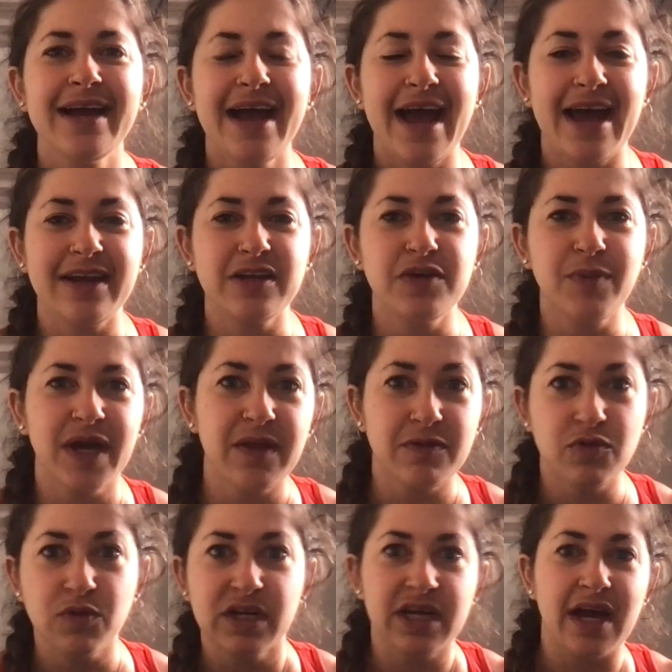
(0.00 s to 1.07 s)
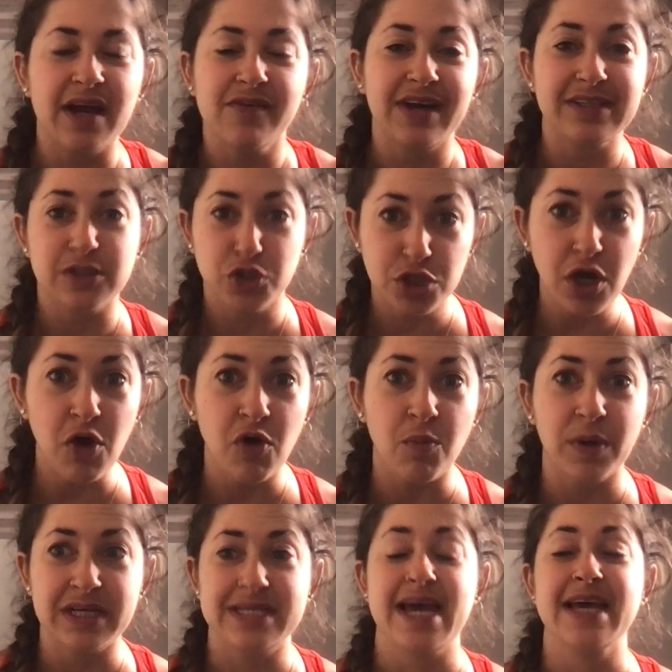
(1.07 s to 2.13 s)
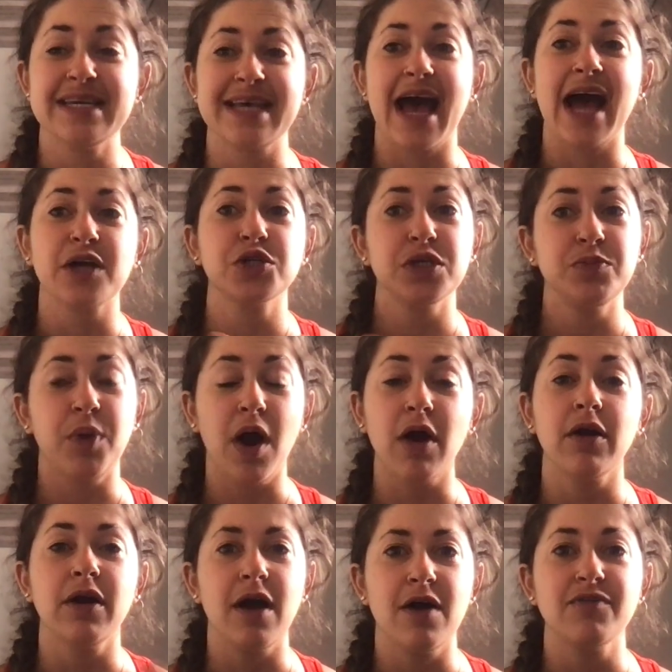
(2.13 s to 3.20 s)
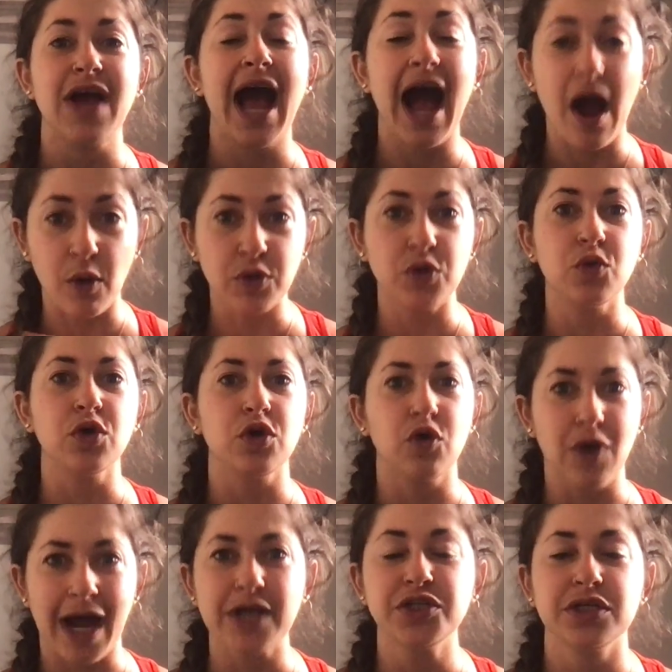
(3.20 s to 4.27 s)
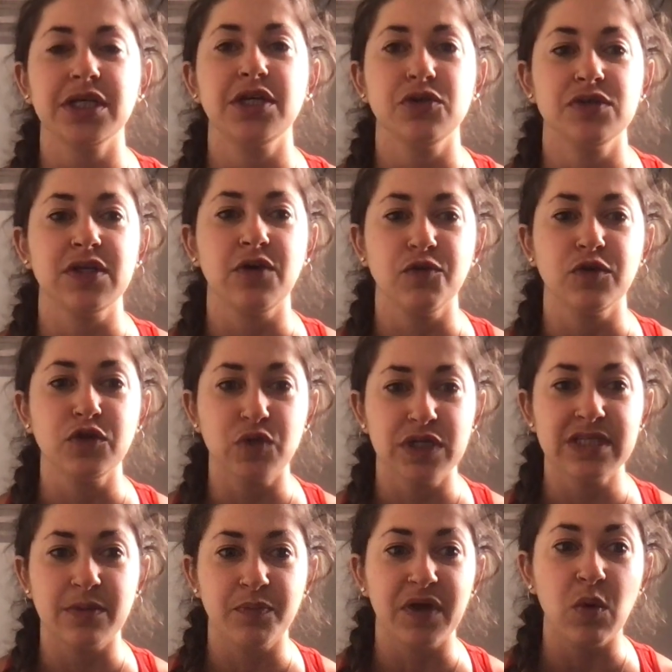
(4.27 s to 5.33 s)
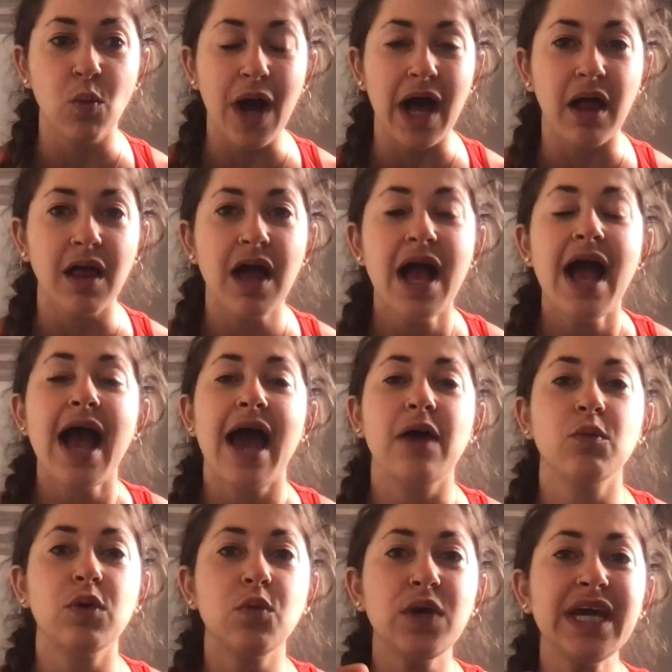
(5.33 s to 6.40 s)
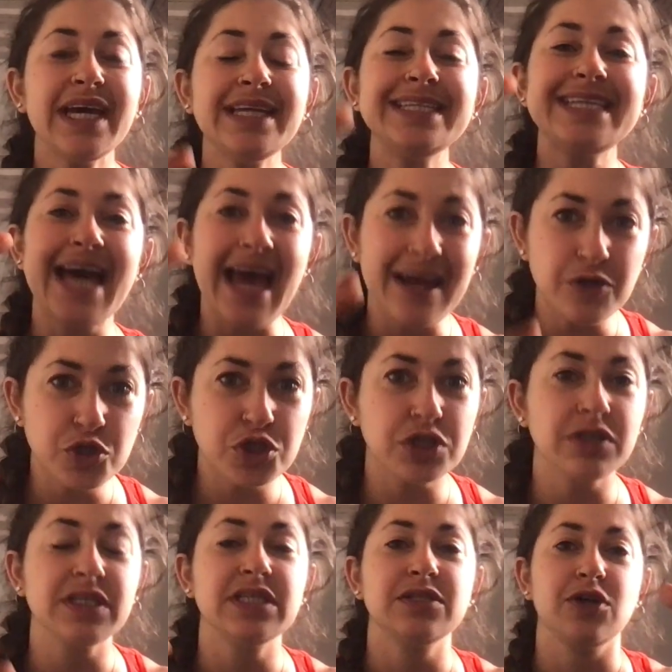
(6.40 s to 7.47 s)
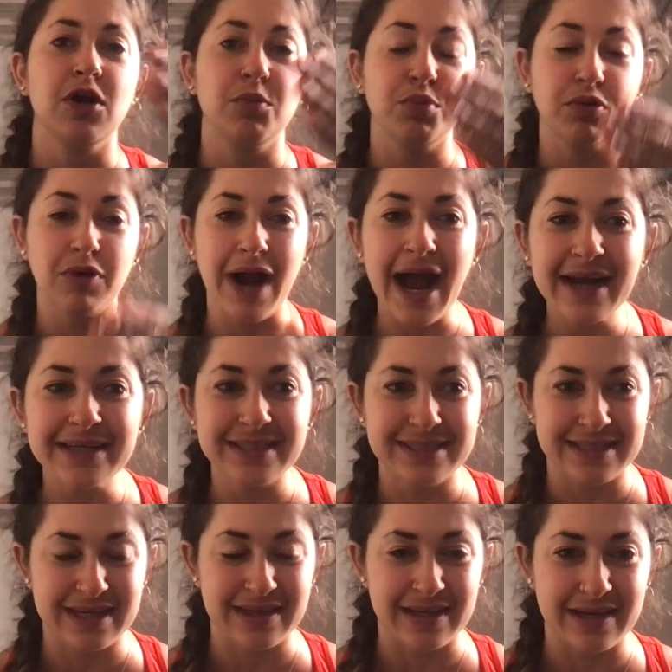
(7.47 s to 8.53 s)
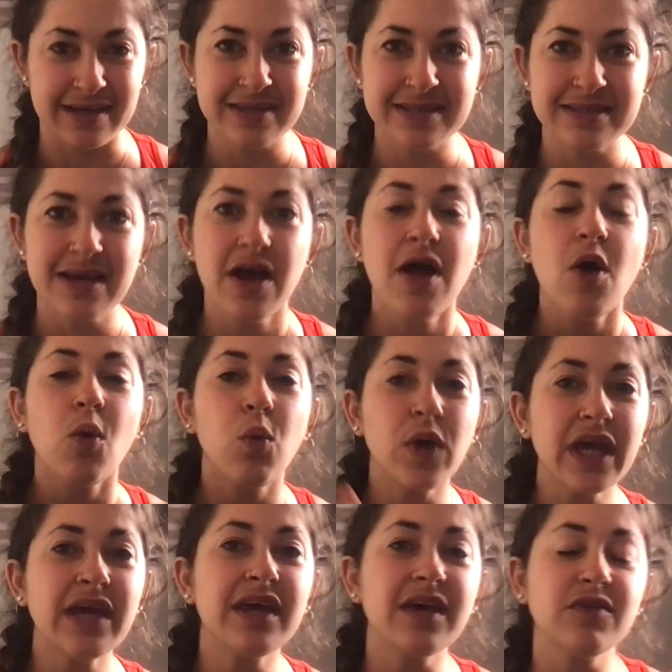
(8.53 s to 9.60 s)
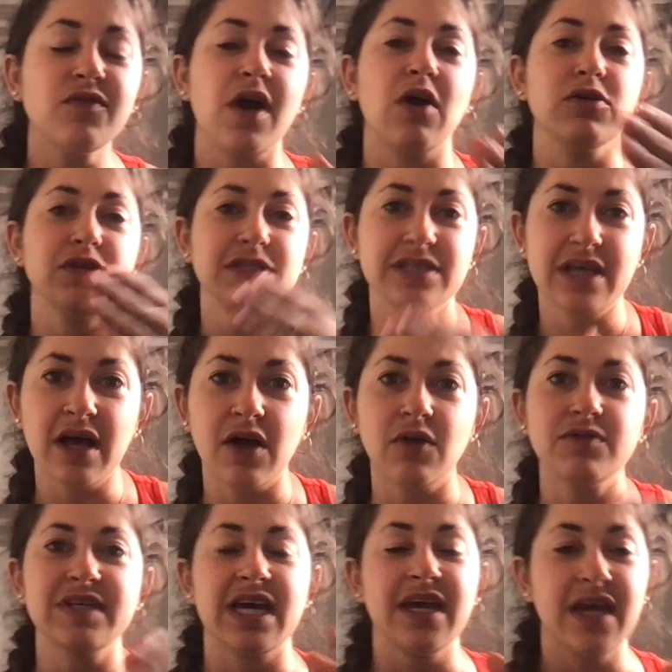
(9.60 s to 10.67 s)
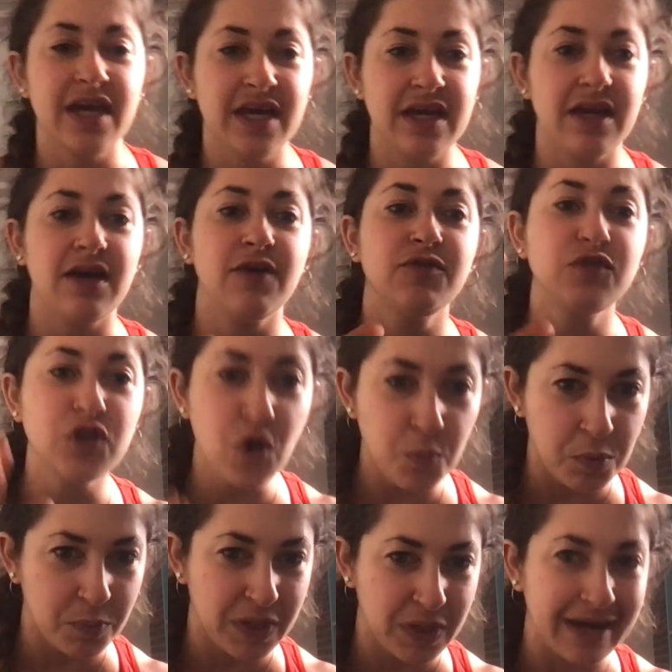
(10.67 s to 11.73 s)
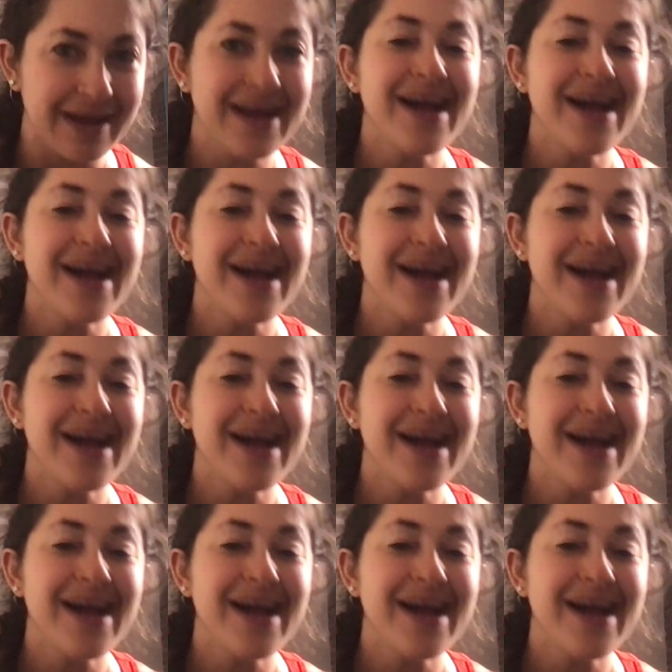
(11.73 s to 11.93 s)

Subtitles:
And you might do it kind of as a joke, but it is actually part of how you congratulate yourself for doing something well. And when we intentionally start practicing this, we give ourselves a hit of dopamine.